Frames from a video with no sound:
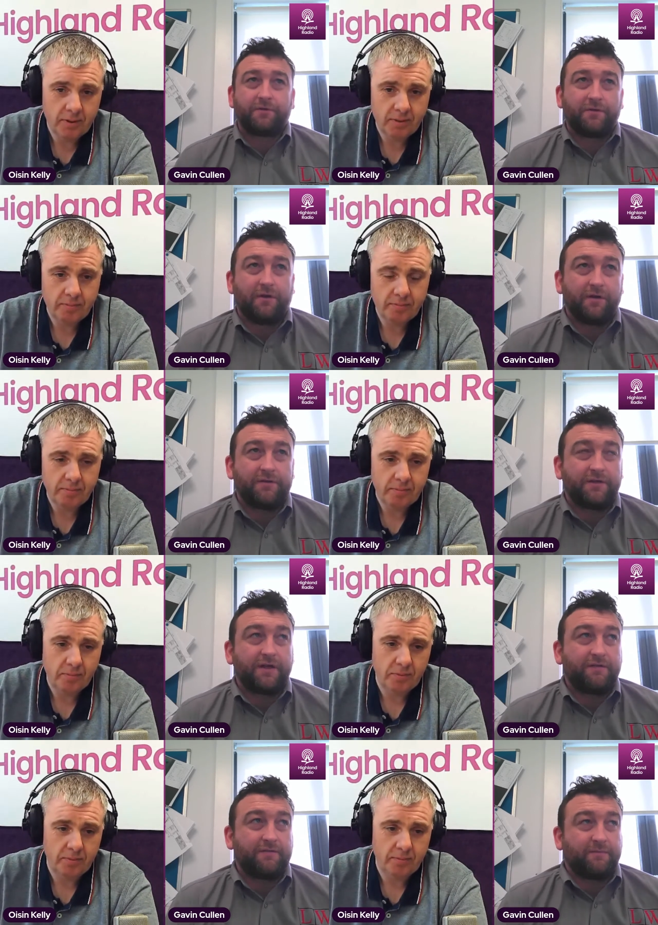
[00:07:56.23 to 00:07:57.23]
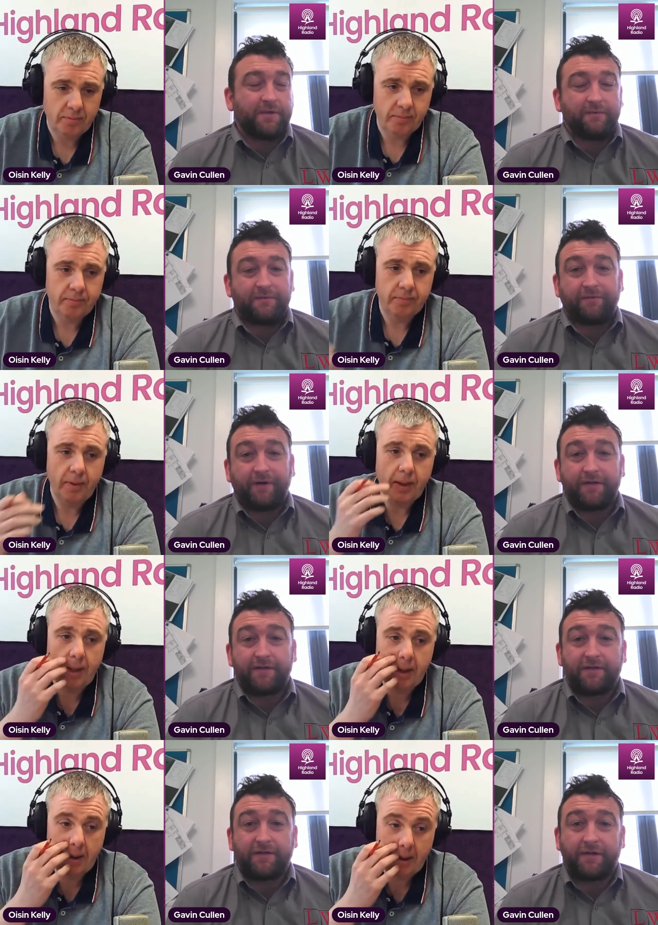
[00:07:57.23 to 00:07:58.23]
Speaker 1: and cons to that. Sometimes a
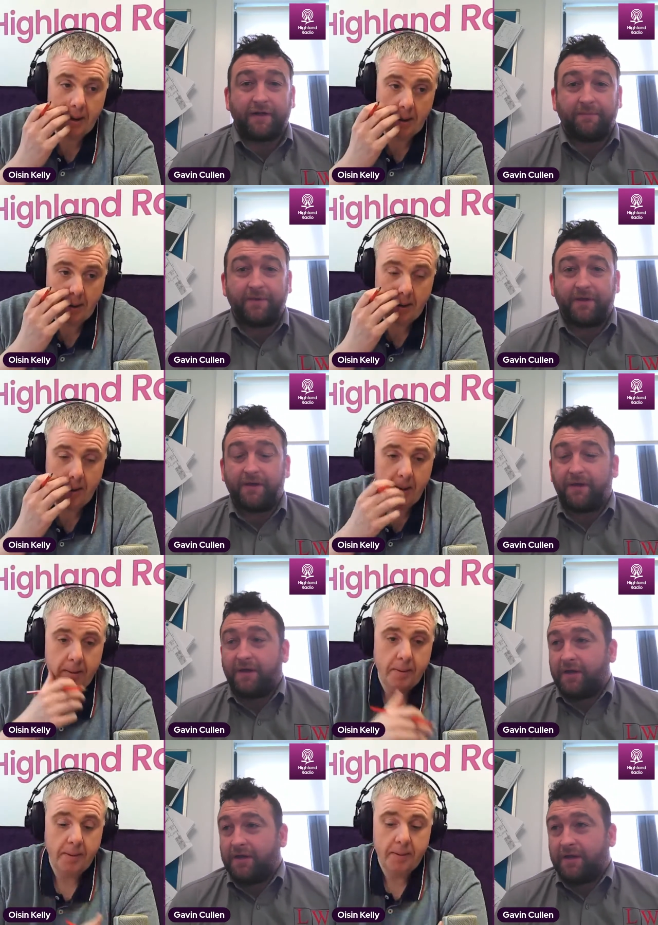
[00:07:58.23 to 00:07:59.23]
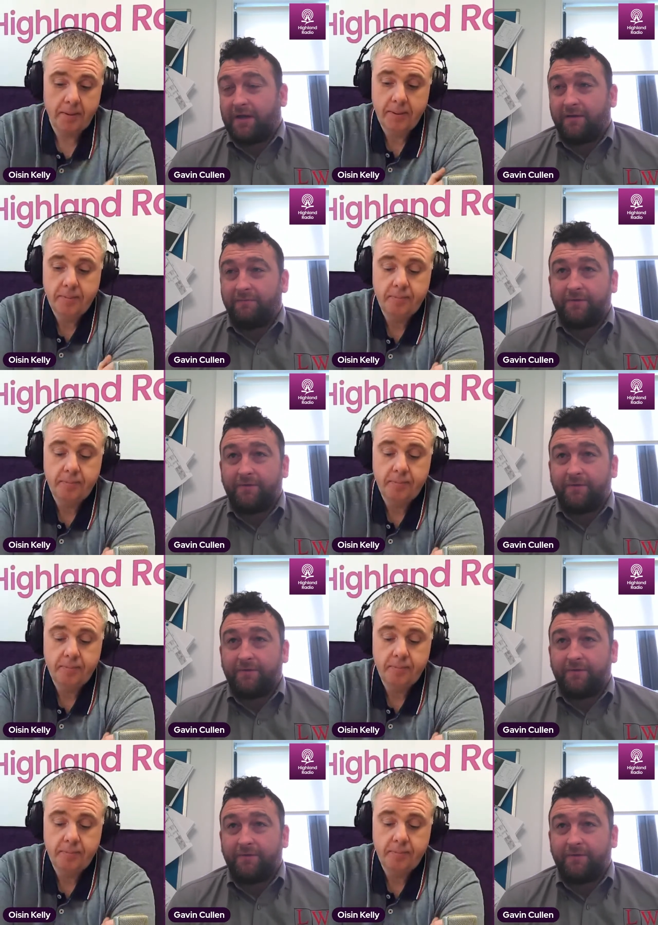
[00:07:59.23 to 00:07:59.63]
freshness can help you. Um,